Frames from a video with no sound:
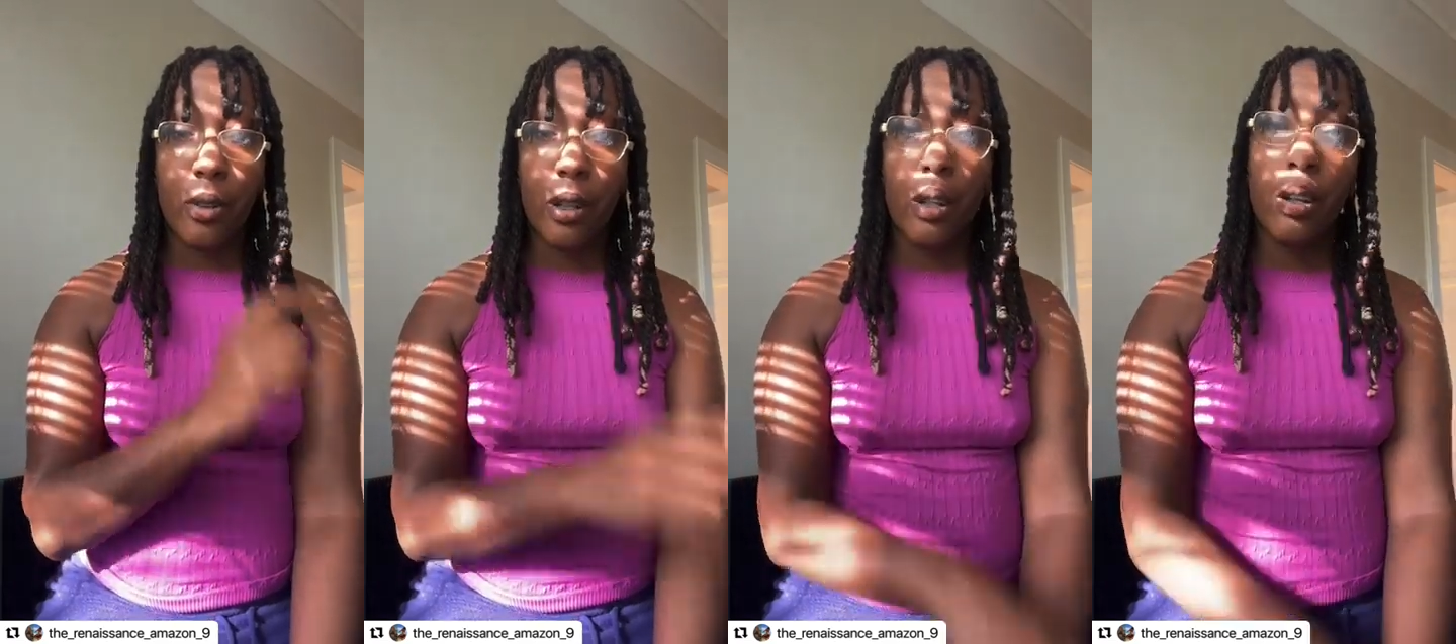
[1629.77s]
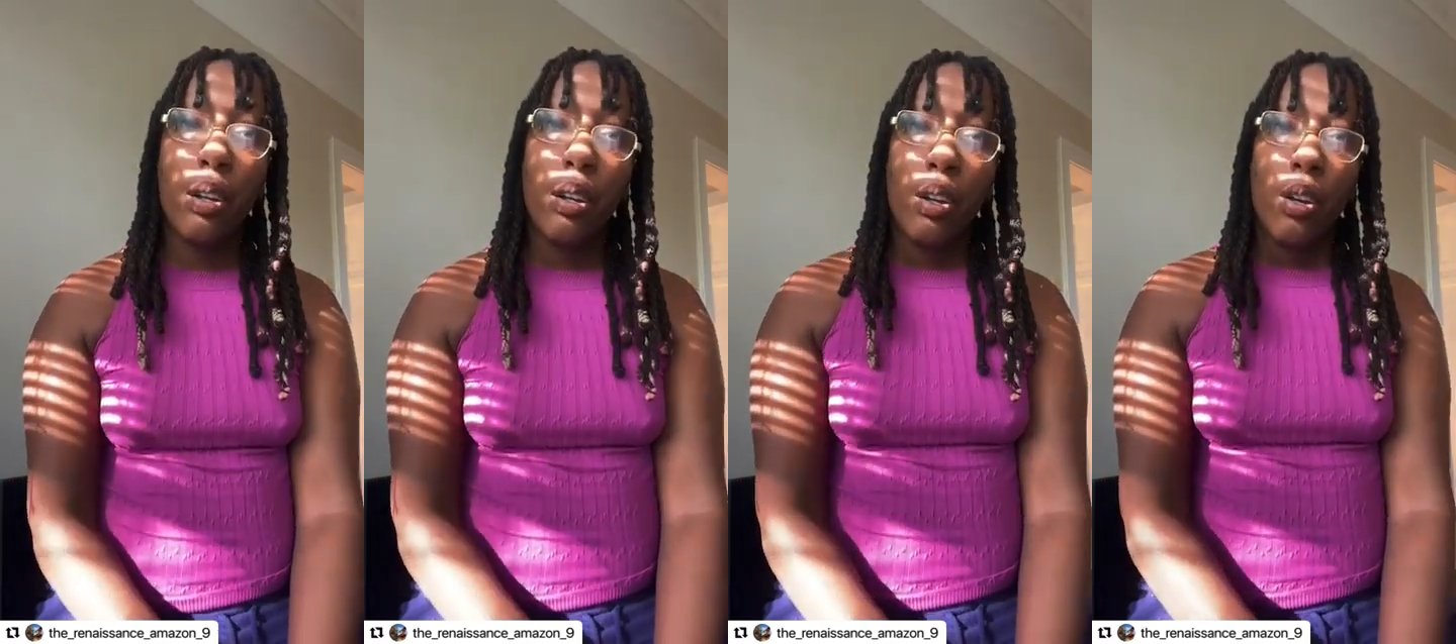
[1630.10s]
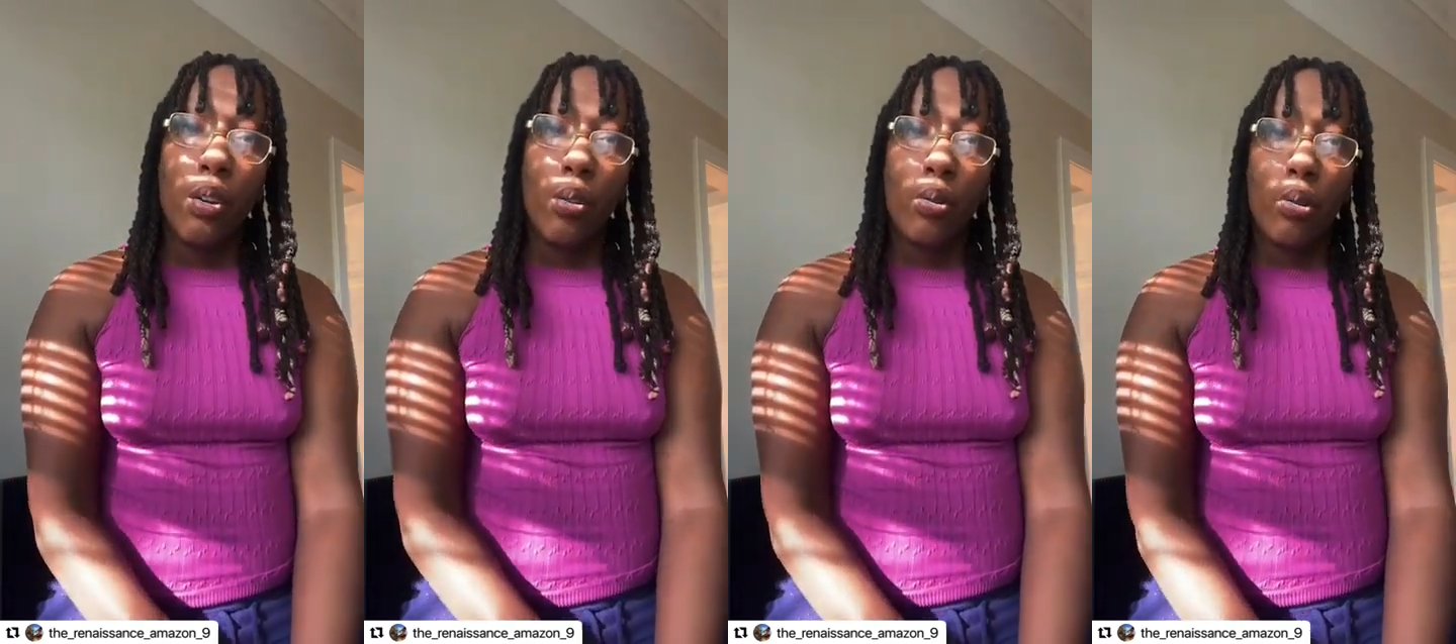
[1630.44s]
Okay,
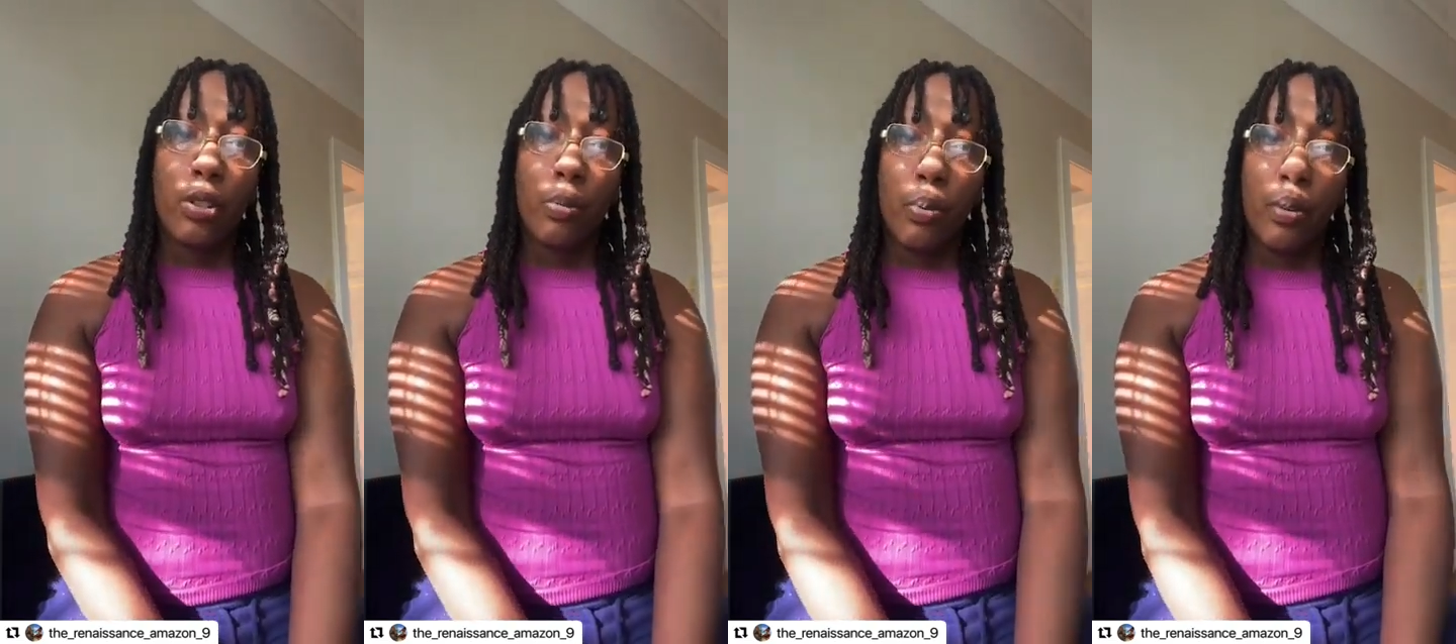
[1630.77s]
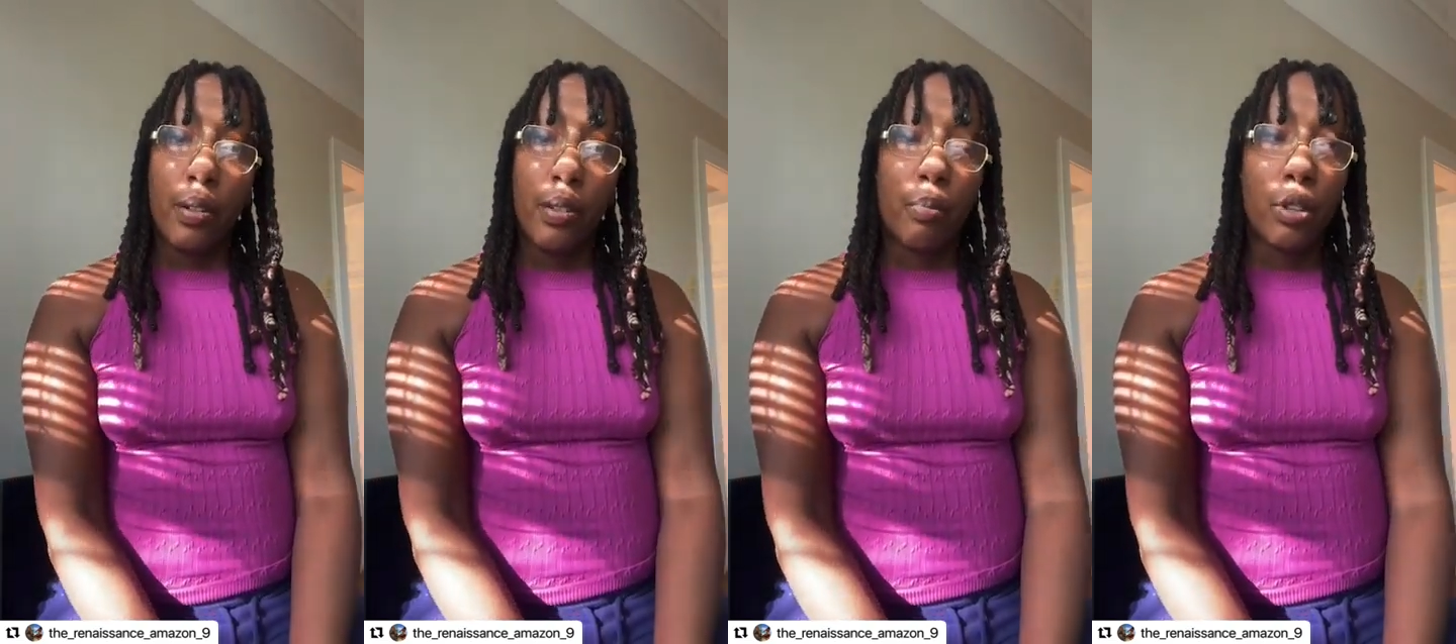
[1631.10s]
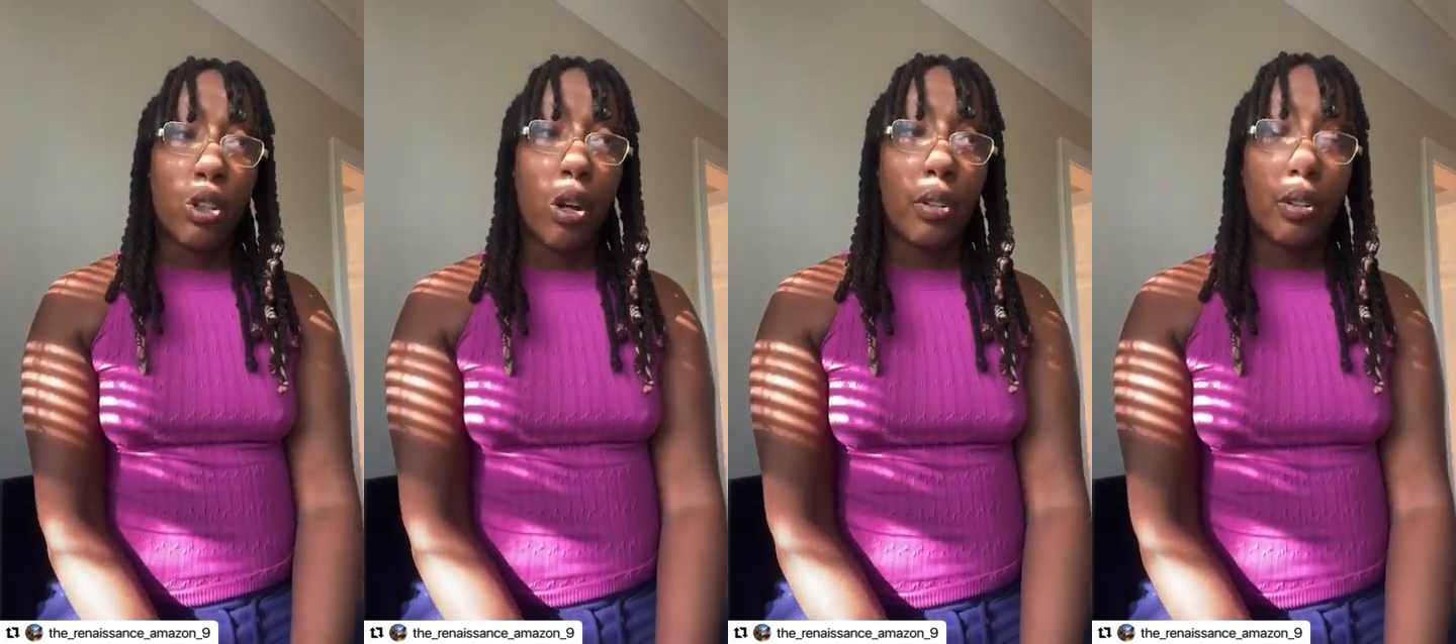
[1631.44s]
who supported them
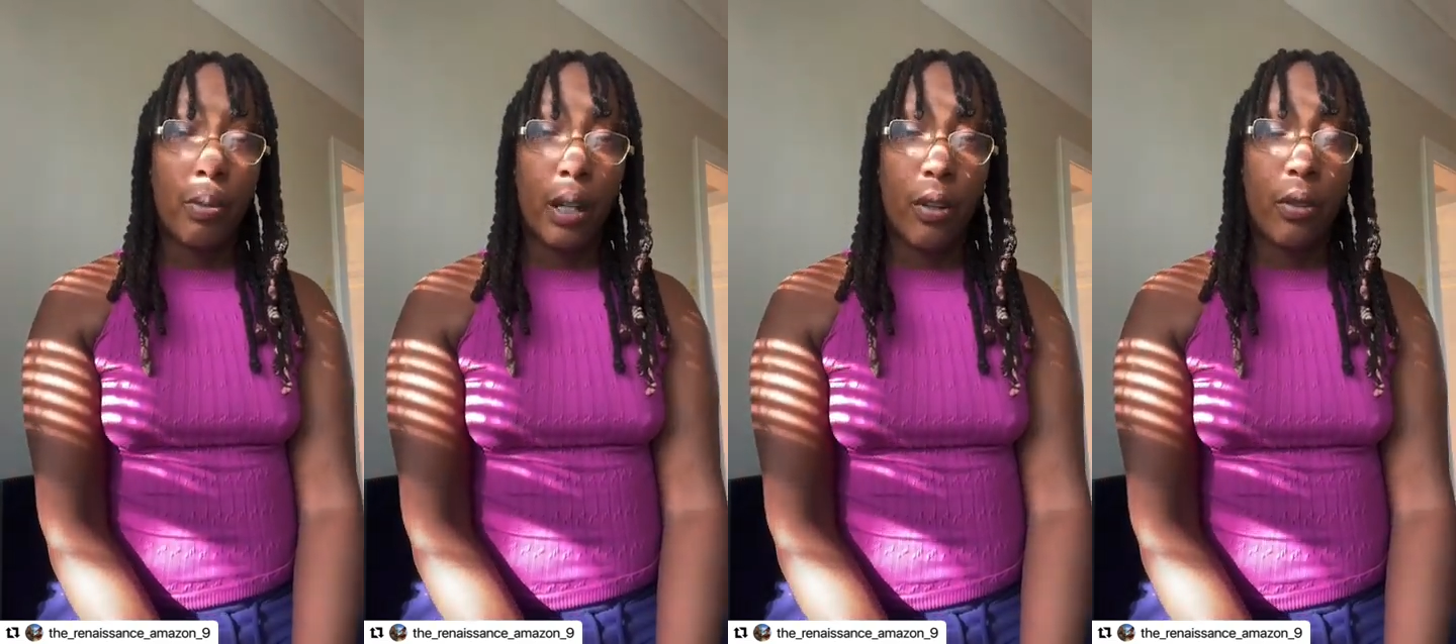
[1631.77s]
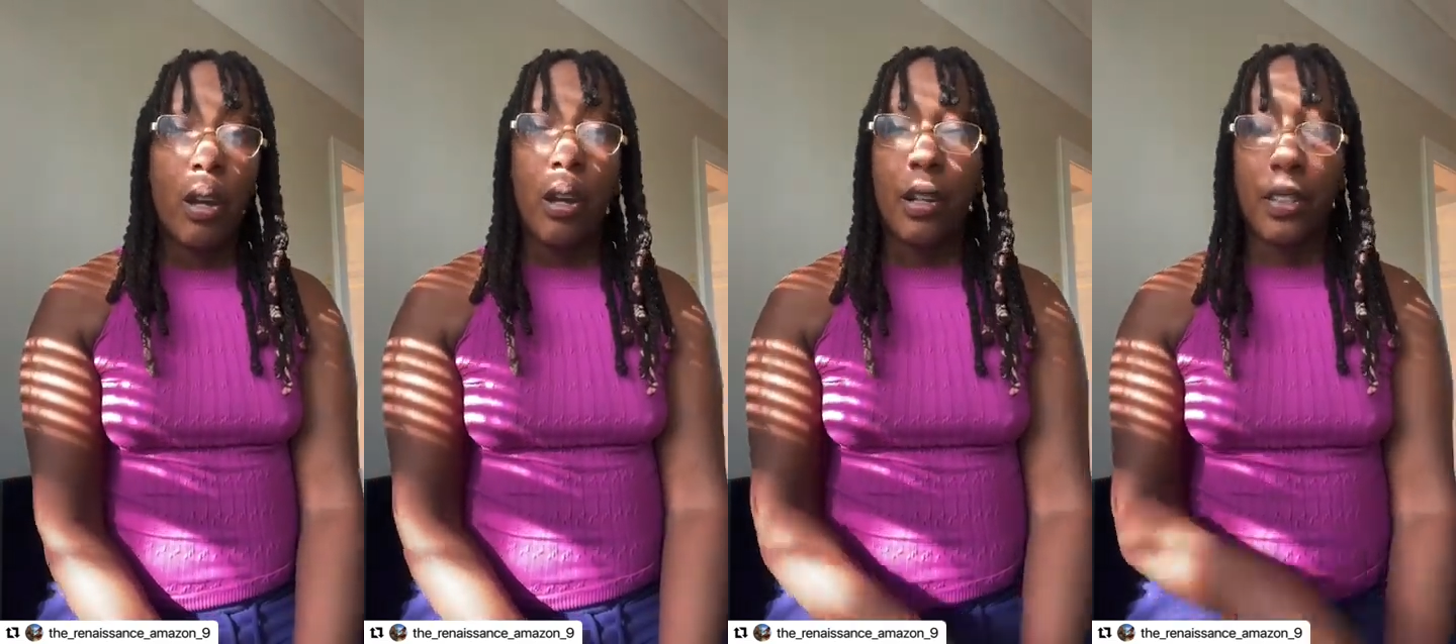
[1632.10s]
and talked about,